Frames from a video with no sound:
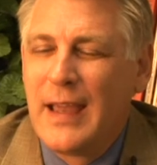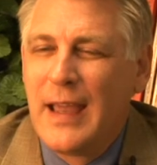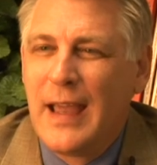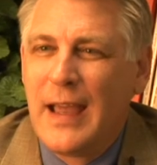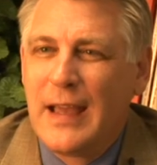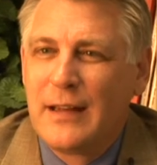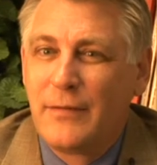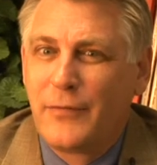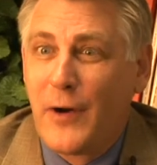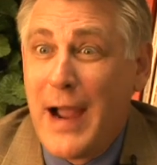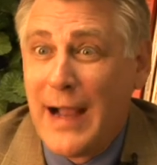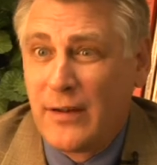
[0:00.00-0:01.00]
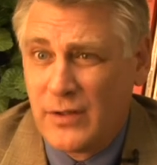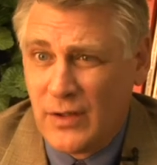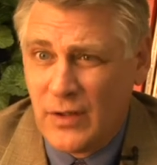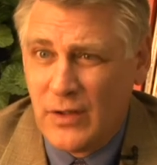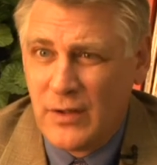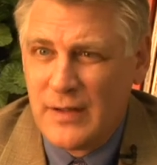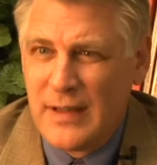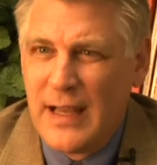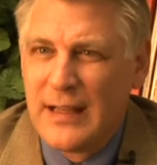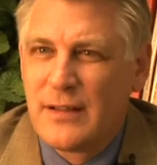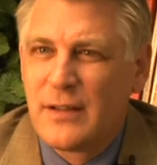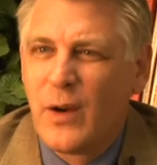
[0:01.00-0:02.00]
and fractals,
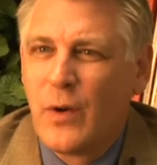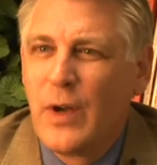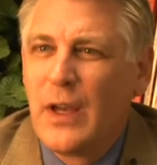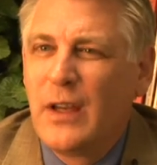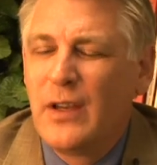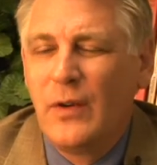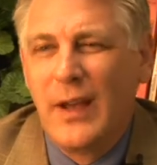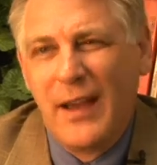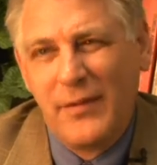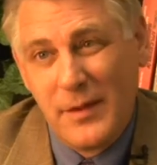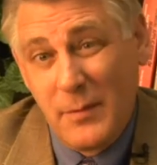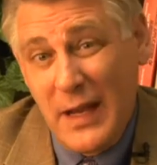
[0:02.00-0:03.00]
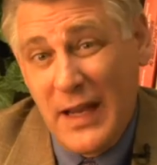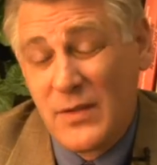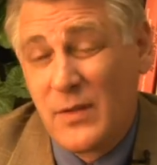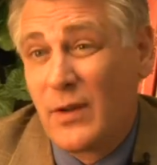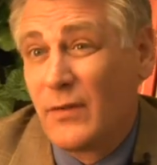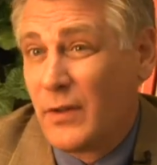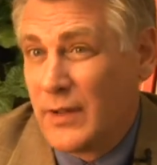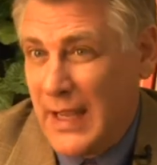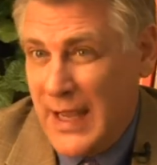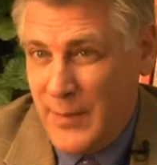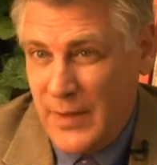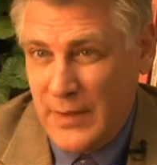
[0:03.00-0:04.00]
and so you have to master a
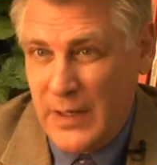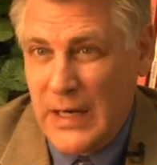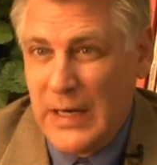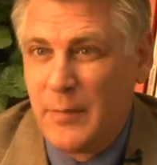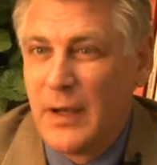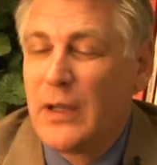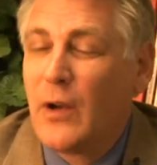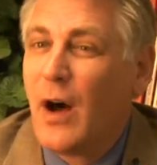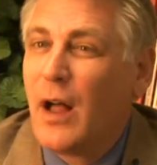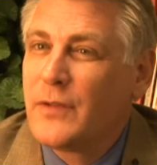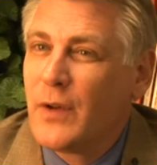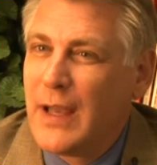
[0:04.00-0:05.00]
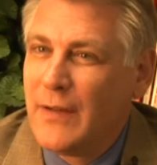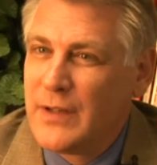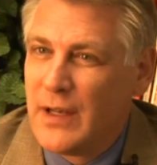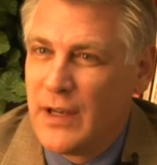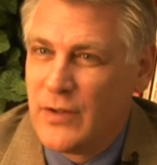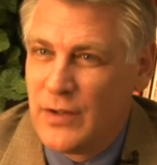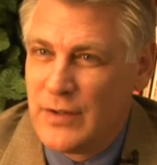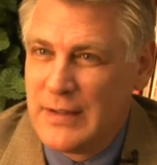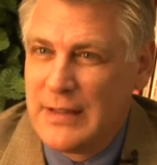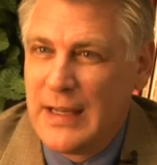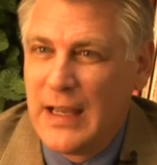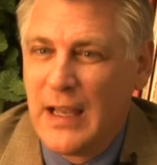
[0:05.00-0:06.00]
vocabulary, but you also have to
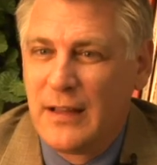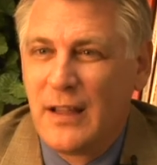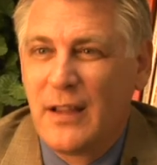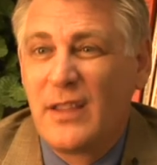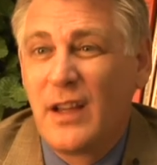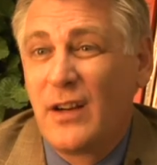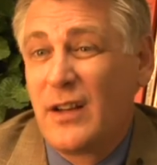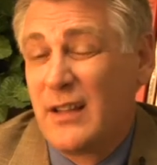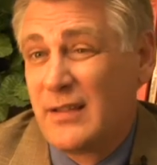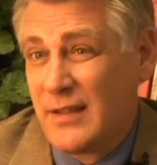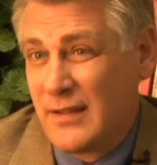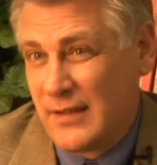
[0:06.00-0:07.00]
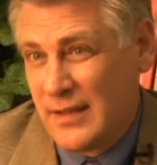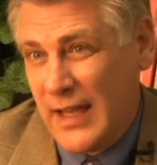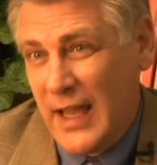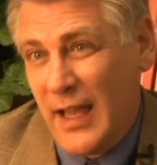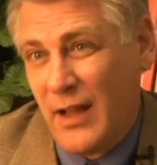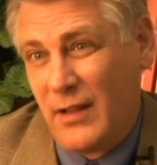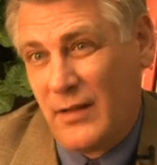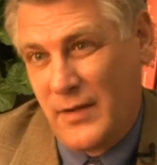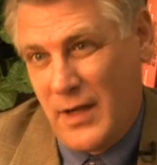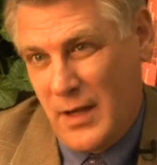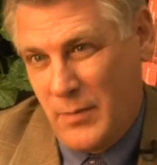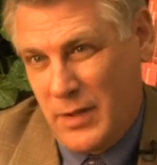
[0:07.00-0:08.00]
understand that there is a scale of
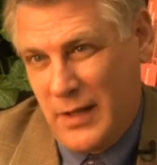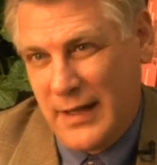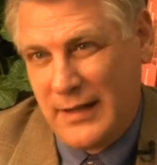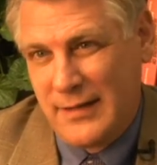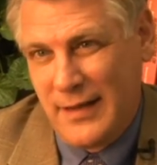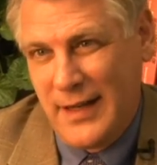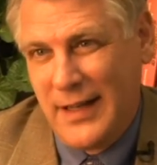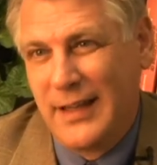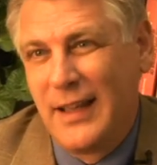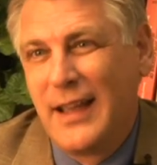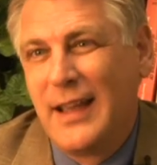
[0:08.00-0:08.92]
complexity.